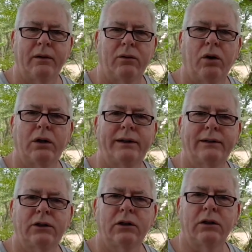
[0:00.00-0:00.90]
Quality
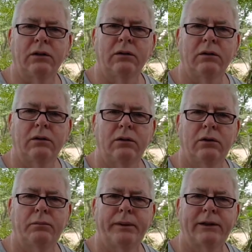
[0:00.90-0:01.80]
is good.
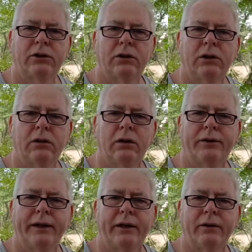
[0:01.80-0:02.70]
Good picture, good. Oh,
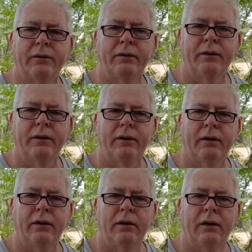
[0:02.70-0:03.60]
thank you.
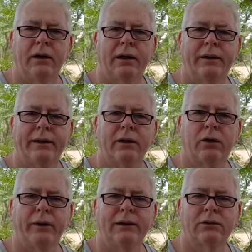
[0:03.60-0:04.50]
I think the
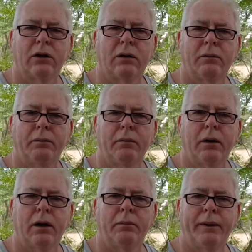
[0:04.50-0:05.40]
greens are
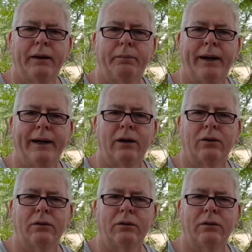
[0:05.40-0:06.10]
a bit pale.